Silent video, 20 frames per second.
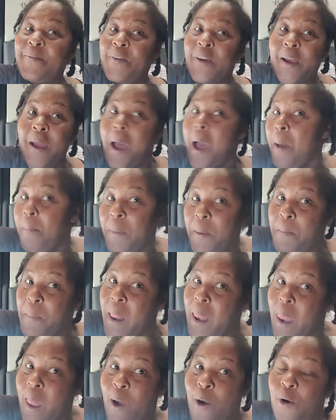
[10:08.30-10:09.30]
leave a comment
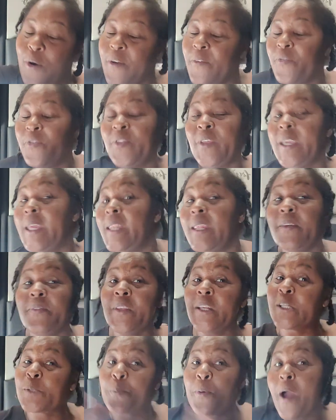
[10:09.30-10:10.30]
below if any
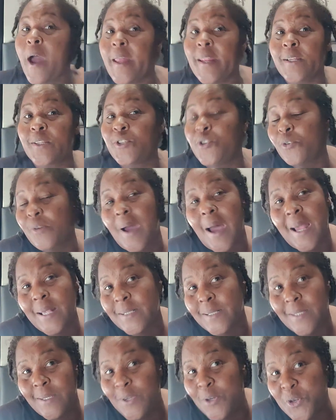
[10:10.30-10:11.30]
of these products you
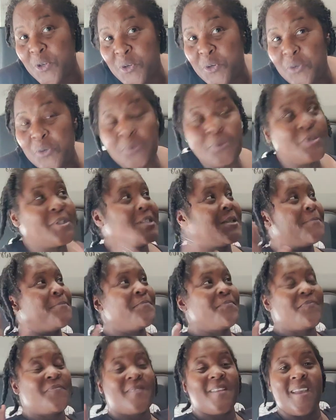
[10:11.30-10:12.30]
guys use
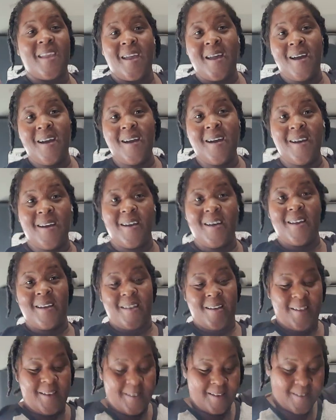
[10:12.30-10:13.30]

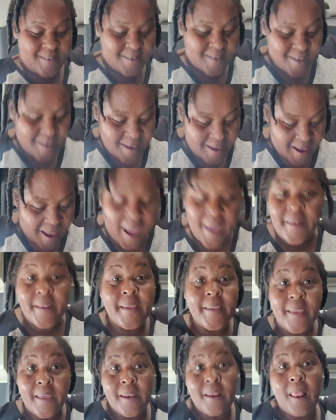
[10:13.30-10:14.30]
uh, i
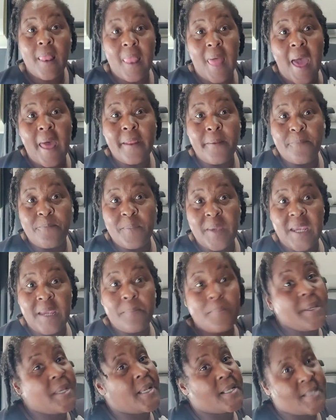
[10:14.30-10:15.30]
didn't get a lot of
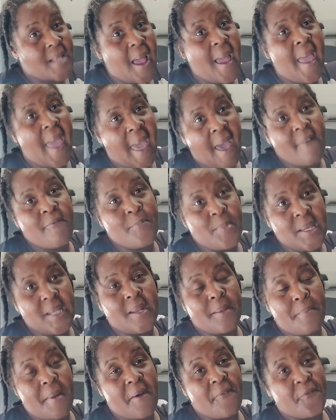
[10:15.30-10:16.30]
meat because i have
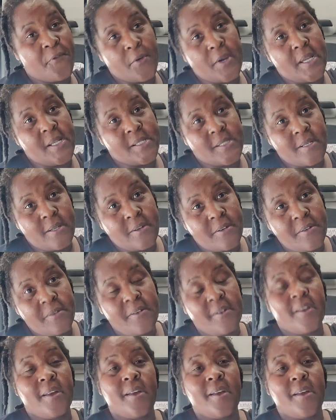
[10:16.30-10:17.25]
meat in my freezer